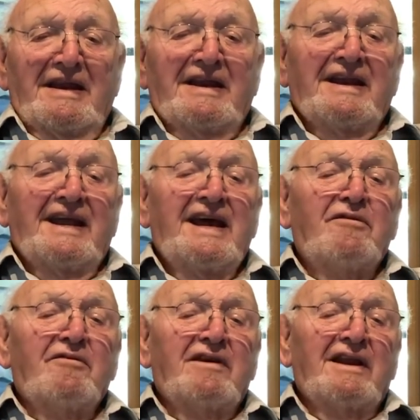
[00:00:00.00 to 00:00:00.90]

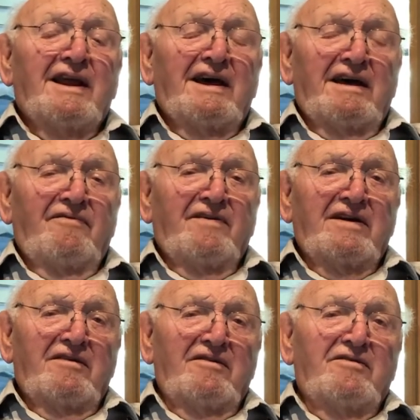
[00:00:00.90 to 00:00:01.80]
later in life, I
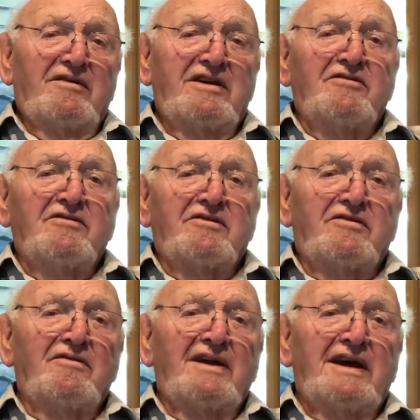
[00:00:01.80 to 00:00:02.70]
don't know, a year or
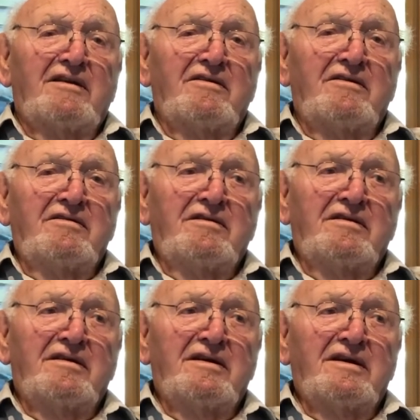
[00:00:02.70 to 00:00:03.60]
two later,
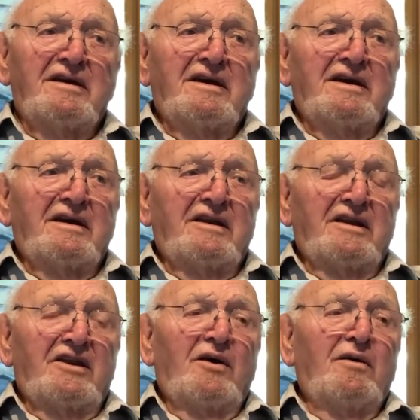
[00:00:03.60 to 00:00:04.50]

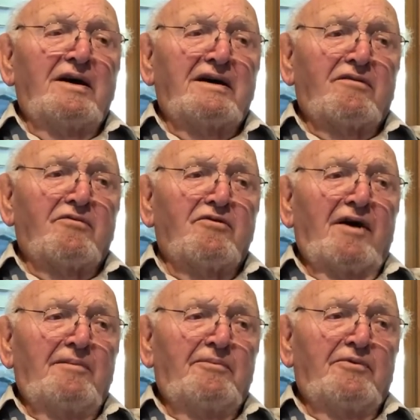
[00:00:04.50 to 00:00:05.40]
Noah grew
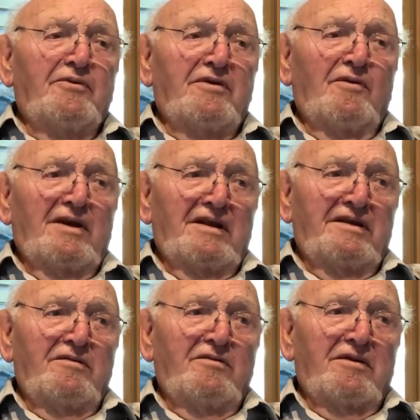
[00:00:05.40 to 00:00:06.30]
up pretty well.
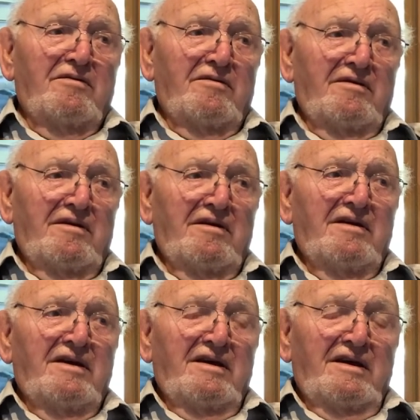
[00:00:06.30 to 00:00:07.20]

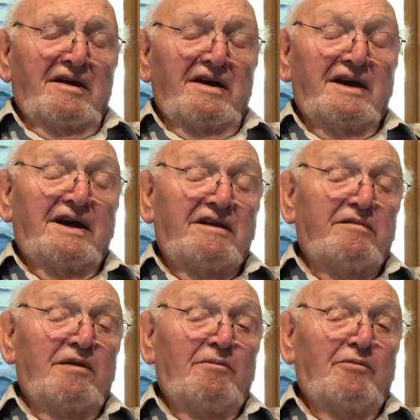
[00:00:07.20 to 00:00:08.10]
He got to
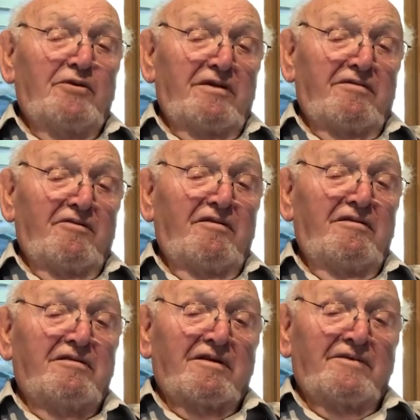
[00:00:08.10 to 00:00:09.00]
be pretty
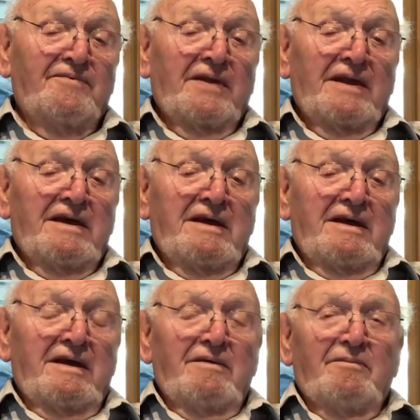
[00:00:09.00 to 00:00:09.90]
strong.
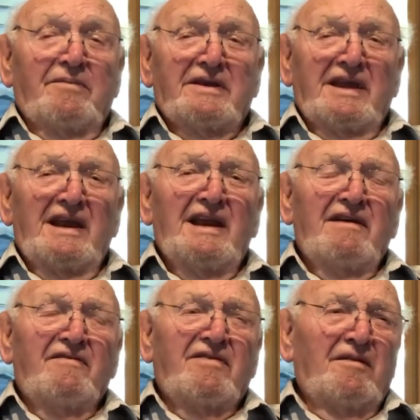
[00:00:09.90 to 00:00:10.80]
But they
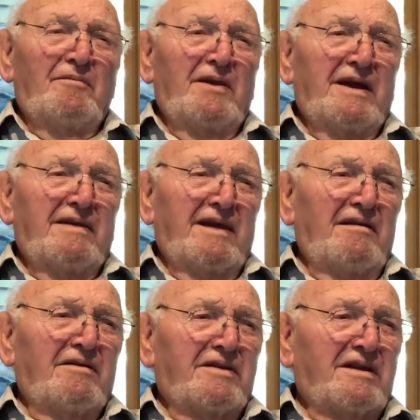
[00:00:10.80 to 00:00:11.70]
lived someplace
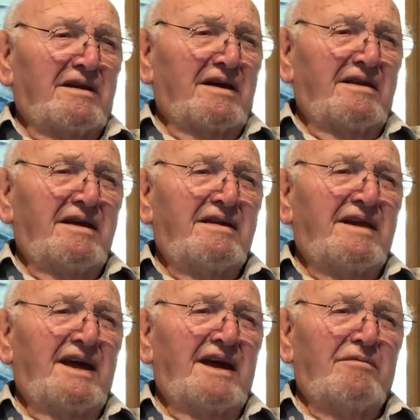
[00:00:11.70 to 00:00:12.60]
else. I think
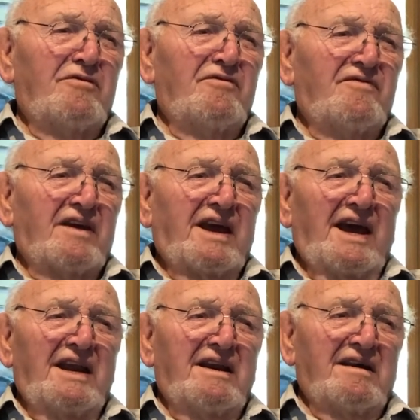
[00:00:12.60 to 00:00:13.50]
they had moved to
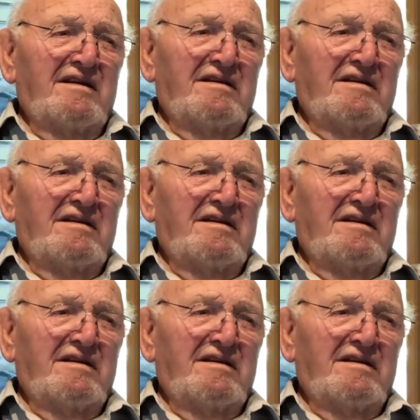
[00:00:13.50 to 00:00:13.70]
Canada.